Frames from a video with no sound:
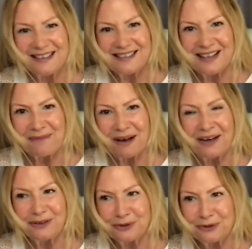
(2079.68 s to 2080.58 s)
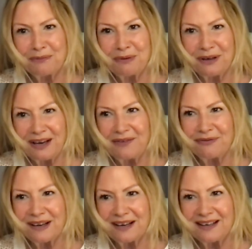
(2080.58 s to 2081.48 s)
name. I truly believe
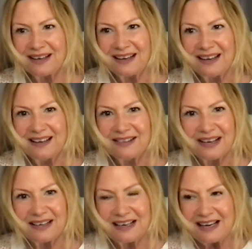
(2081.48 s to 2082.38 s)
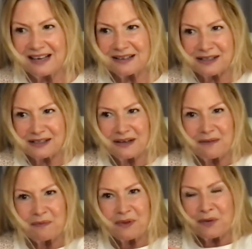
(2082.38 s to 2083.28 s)
that he is
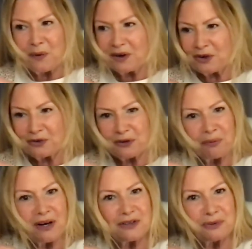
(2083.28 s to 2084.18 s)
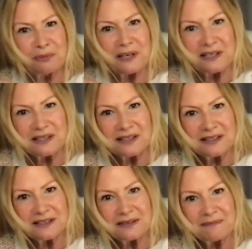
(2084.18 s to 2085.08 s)
one of the puzzle
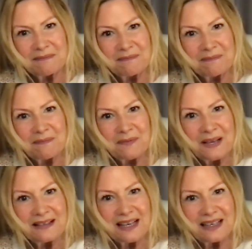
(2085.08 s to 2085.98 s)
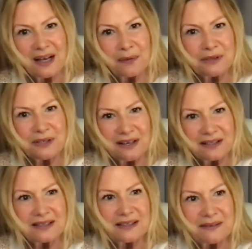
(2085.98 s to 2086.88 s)
pieces that helps
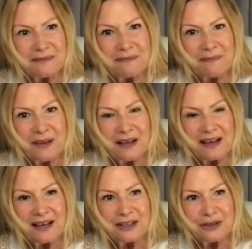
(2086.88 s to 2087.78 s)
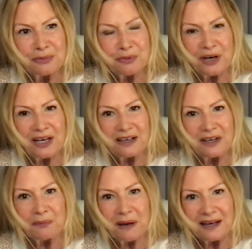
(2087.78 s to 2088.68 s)
us to bring
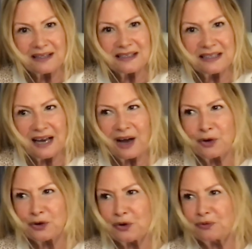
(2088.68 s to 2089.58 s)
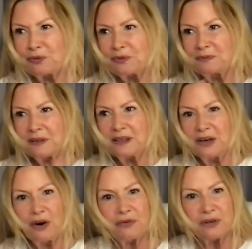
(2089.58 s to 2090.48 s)
humanity out of
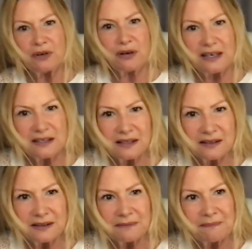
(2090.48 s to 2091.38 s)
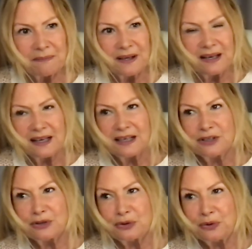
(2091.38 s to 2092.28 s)
the crisis,
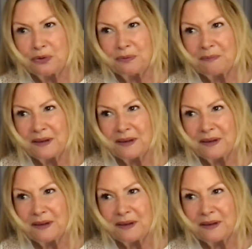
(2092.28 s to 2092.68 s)
to